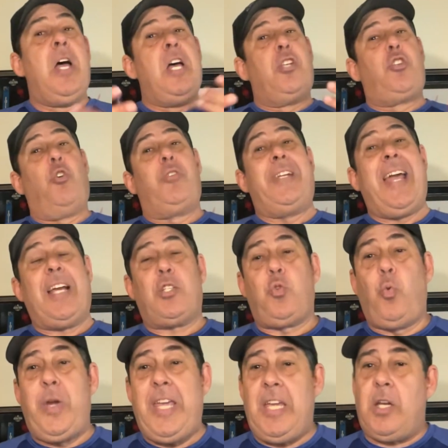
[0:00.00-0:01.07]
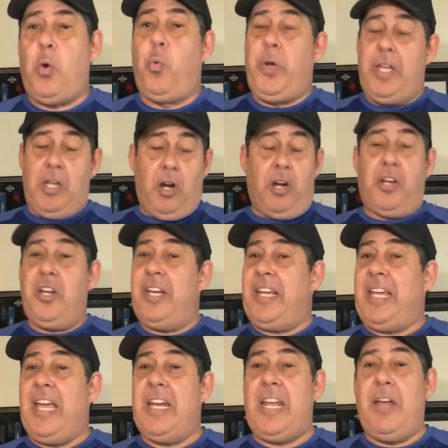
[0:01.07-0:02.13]
So next week, we are going to
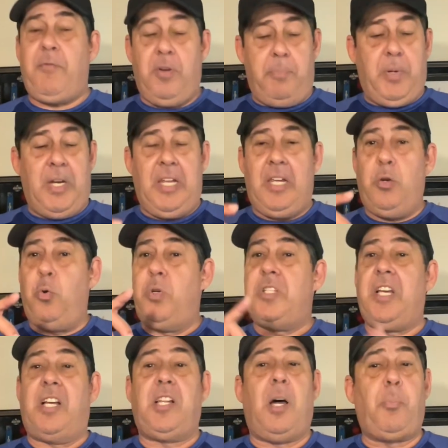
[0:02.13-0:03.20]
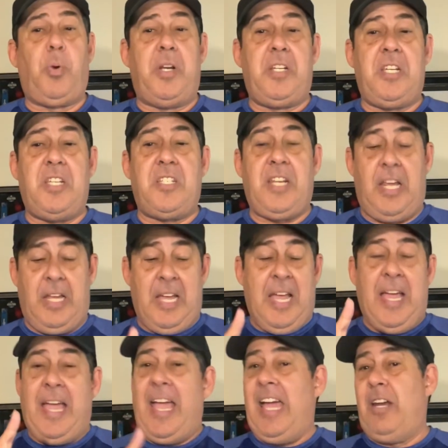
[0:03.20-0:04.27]
get everybody who is in Club Run Disney,
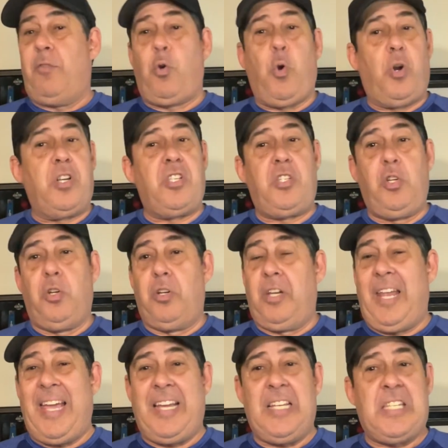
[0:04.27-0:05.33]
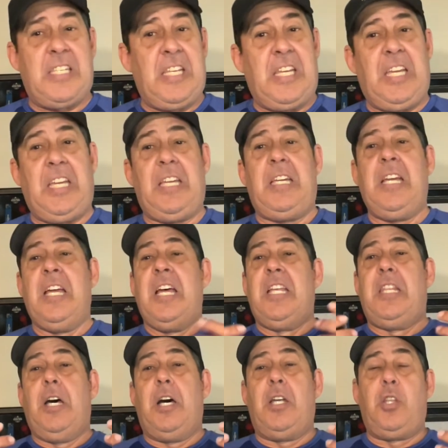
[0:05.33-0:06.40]
and of course, your legacy,
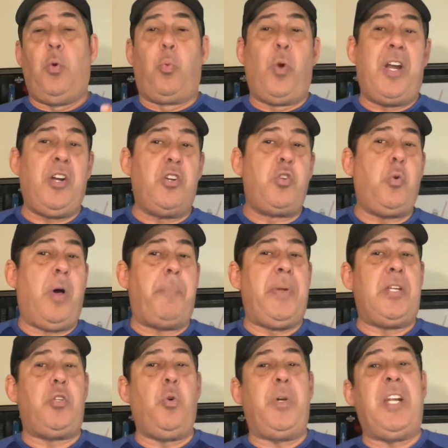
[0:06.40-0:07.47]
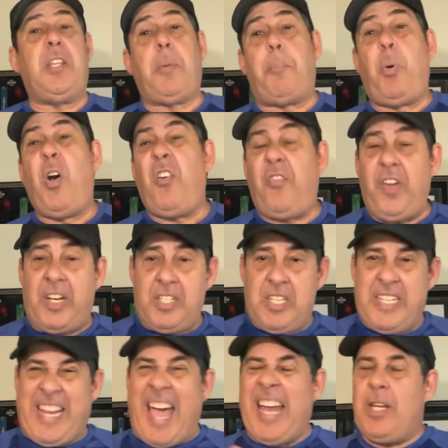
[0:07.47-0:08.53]
the runners who have been doing it, the perfect
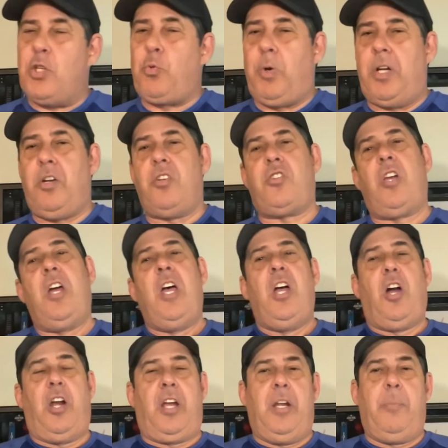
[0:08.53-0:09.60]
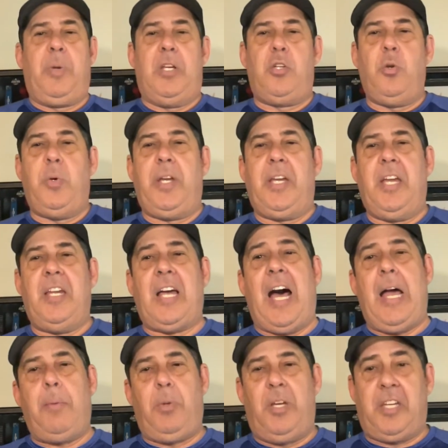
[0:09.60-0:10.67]
status runners are going to be doing it.
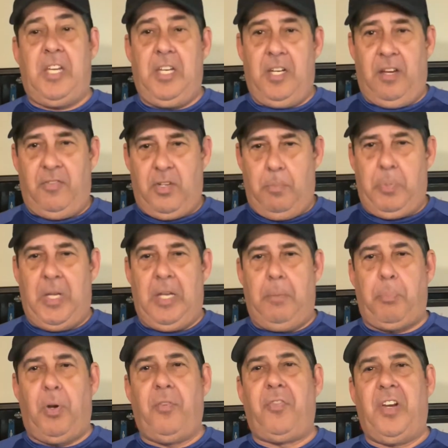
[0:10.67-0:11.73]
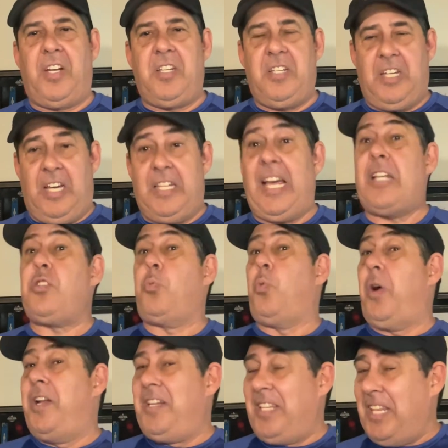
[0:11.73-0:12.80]
I'm lucky enough to be perfect. That's
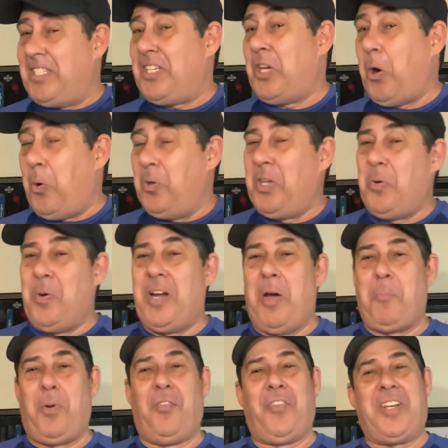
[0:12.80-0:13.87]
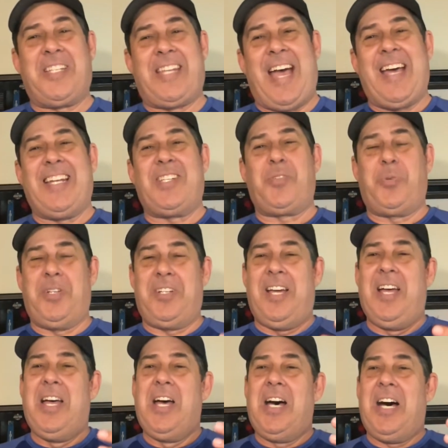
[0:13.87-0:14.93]
the only one I'm perfect status with,
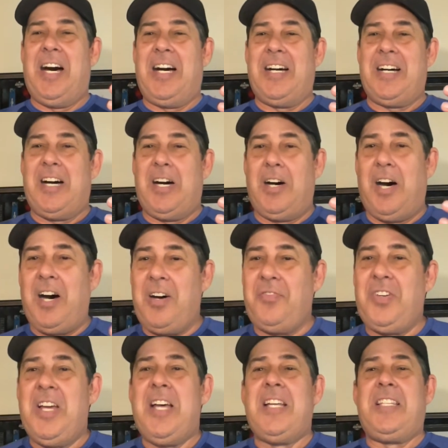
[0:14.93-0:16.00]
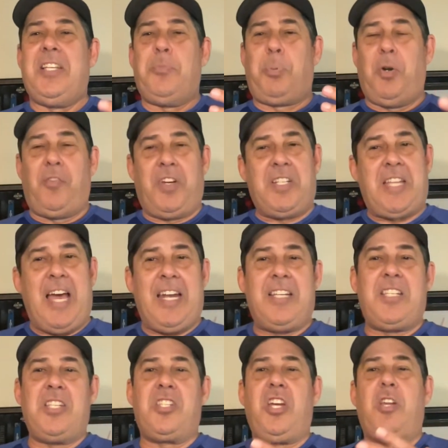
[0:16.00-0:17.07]
of. The perfect
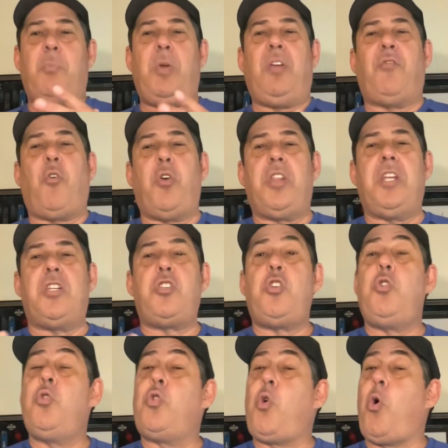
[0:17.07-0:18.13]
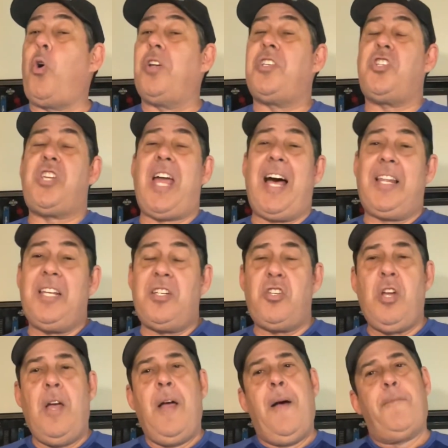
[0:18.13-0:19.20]
status is going to be for the 2-course challenge.
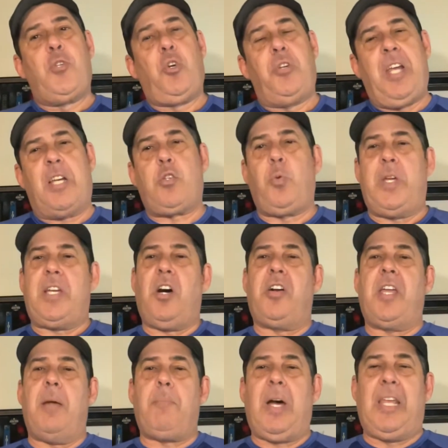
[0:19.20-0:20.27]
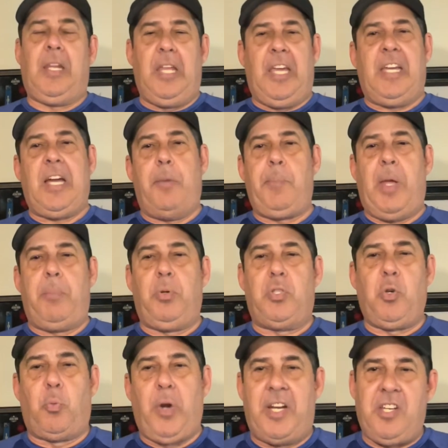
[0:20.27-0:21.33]
So next week I'll get my link. I'm able
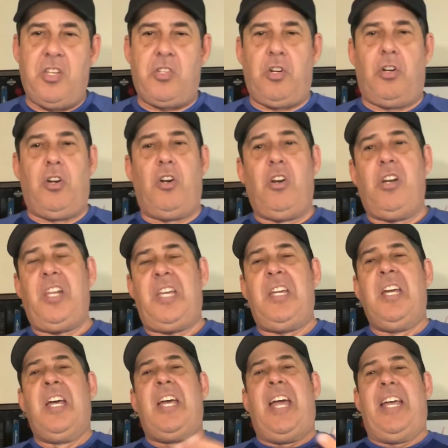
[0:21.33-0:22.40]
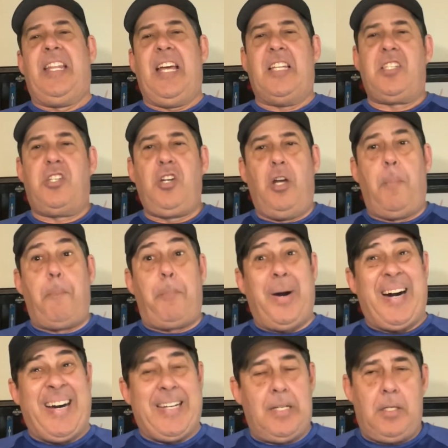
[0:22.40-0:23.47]
to register early, and that's good.
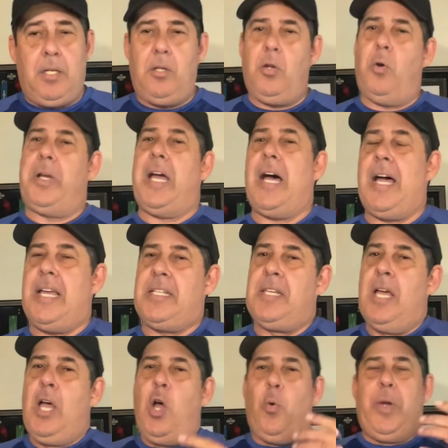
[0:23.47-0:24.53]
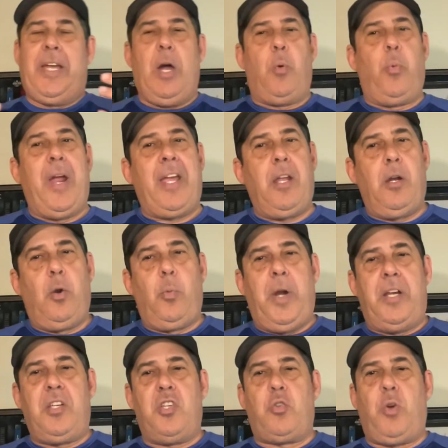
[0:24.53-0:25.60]
But, you know, guys, we got regular
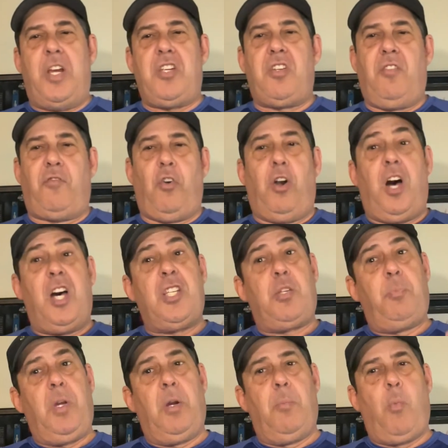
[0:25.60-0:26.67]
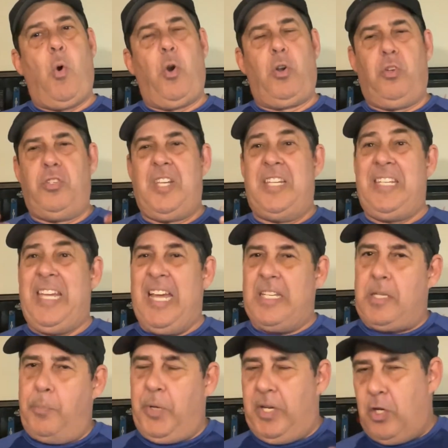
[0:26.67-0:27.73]
registration for us mere mortals, and
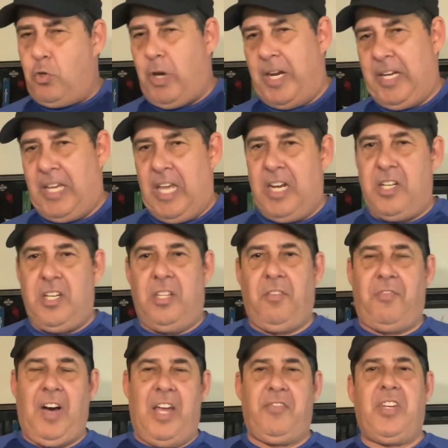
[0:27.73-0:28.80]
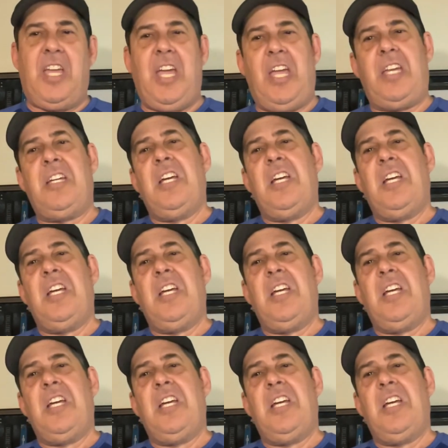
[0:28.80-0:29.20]
yes, I'm going to try to get into the 5K.